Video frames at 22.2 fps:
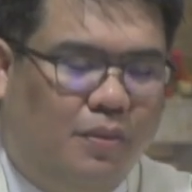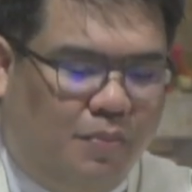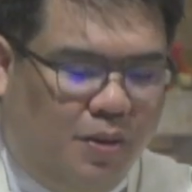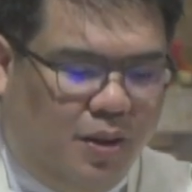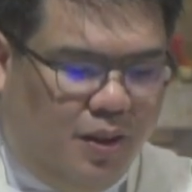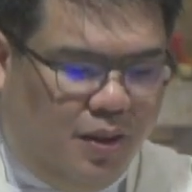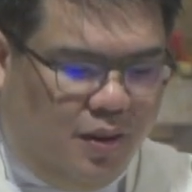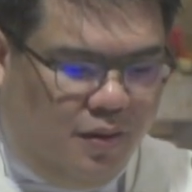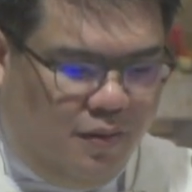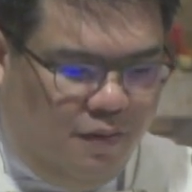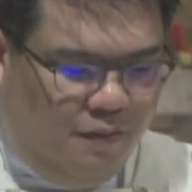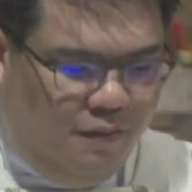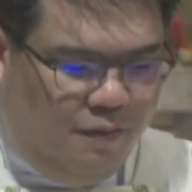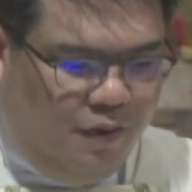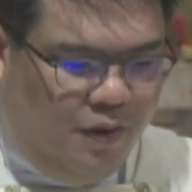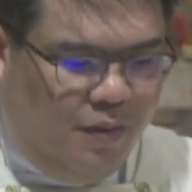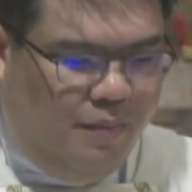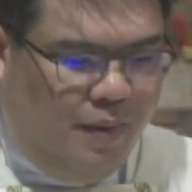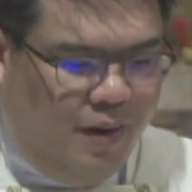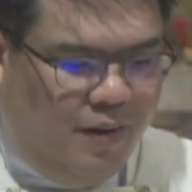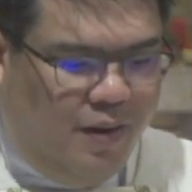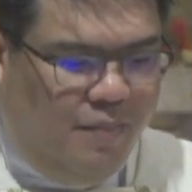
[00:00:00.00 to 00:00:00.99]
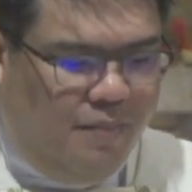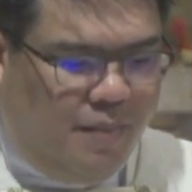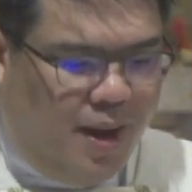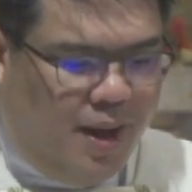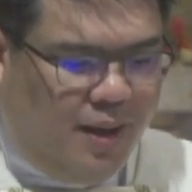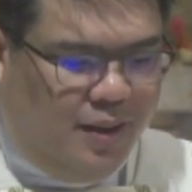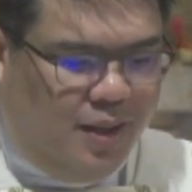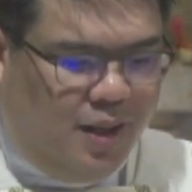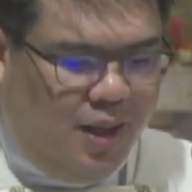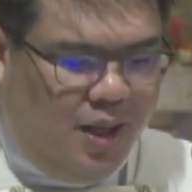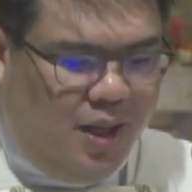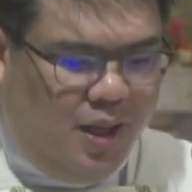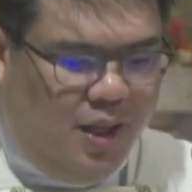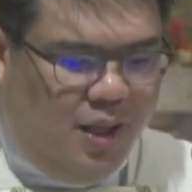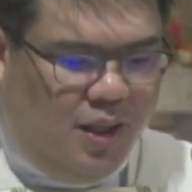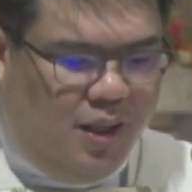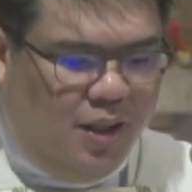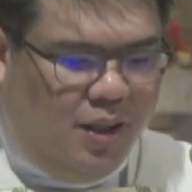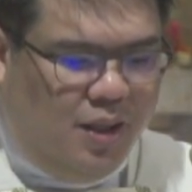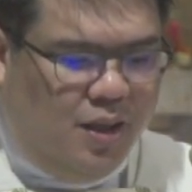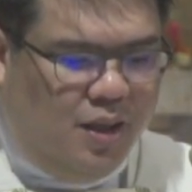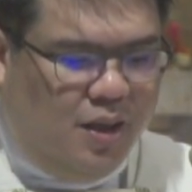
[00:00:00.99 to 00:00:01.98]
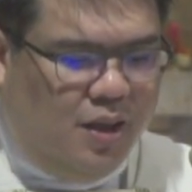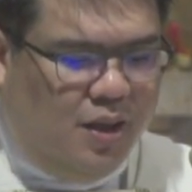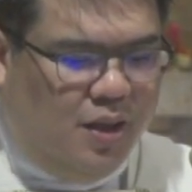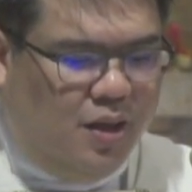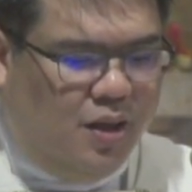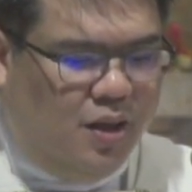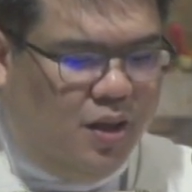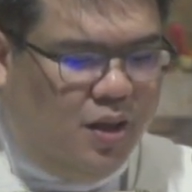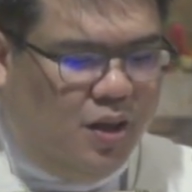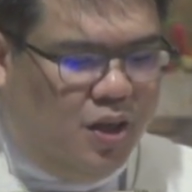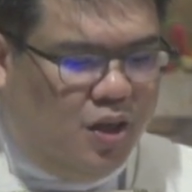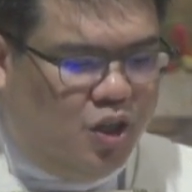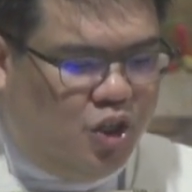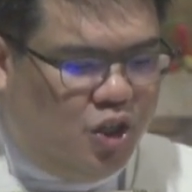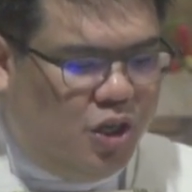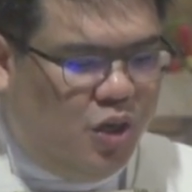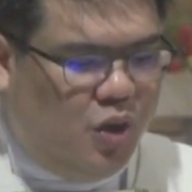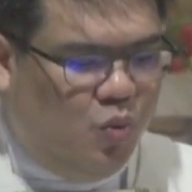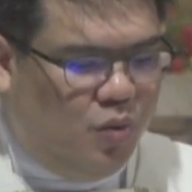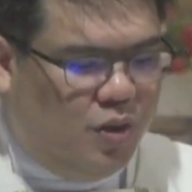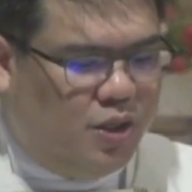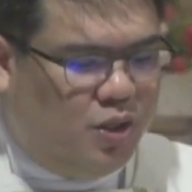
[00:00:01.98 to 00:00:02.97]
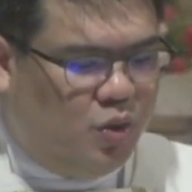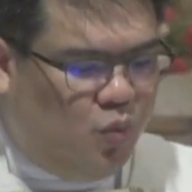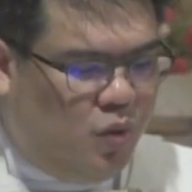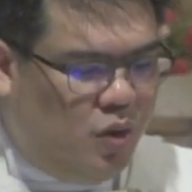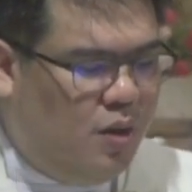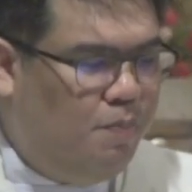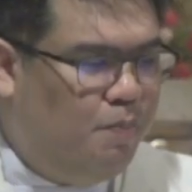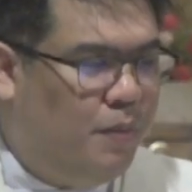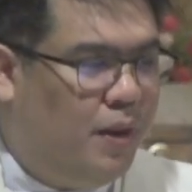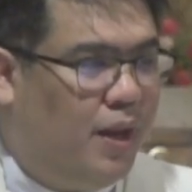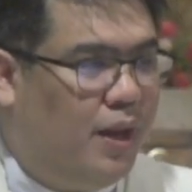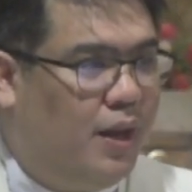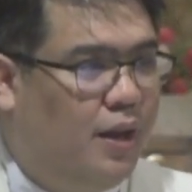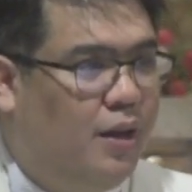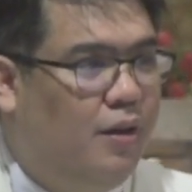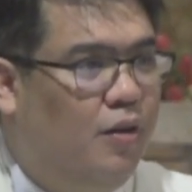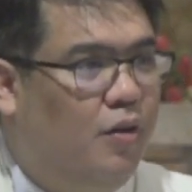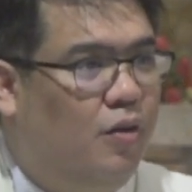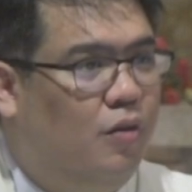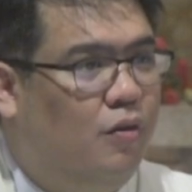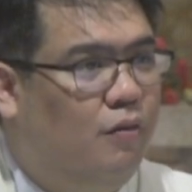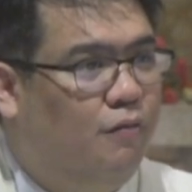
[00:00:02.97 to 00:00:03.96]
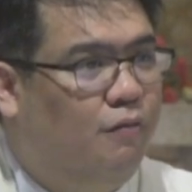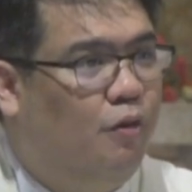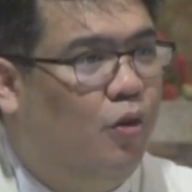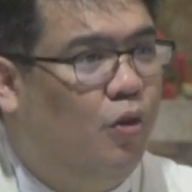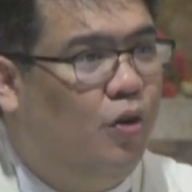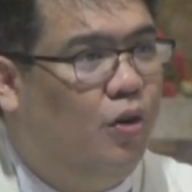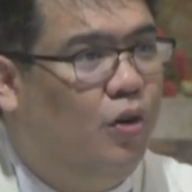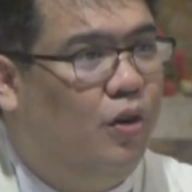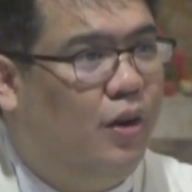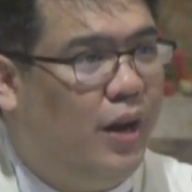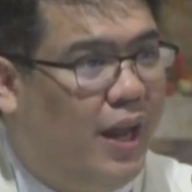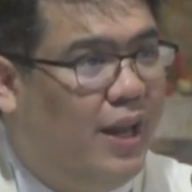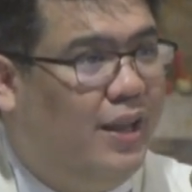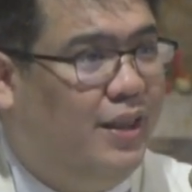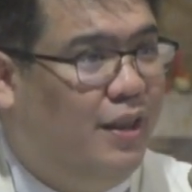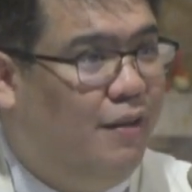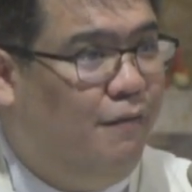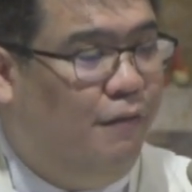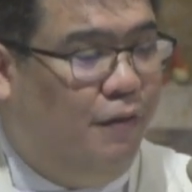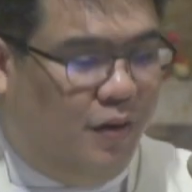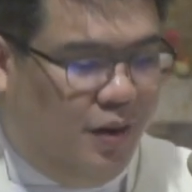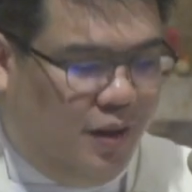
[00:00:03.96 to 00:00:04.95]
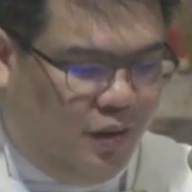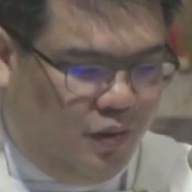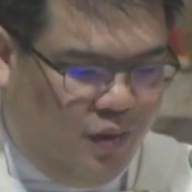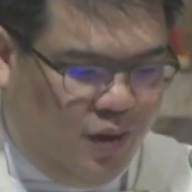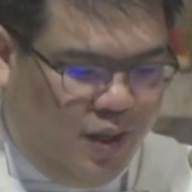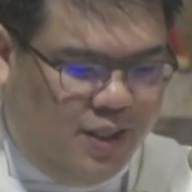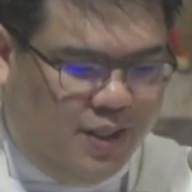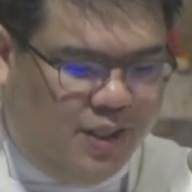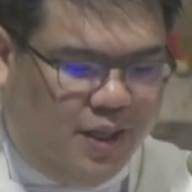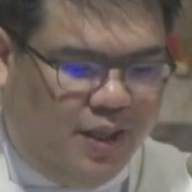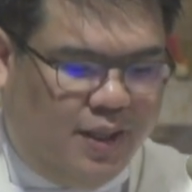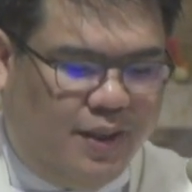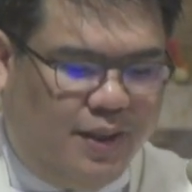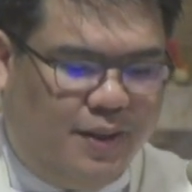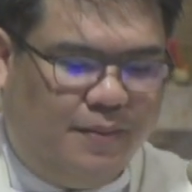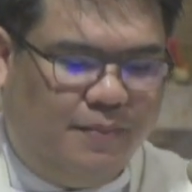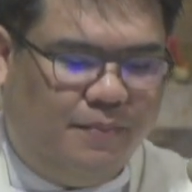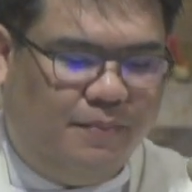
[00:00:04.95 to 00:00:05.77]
But for Mary Magdalene, she was weeping for a different reason.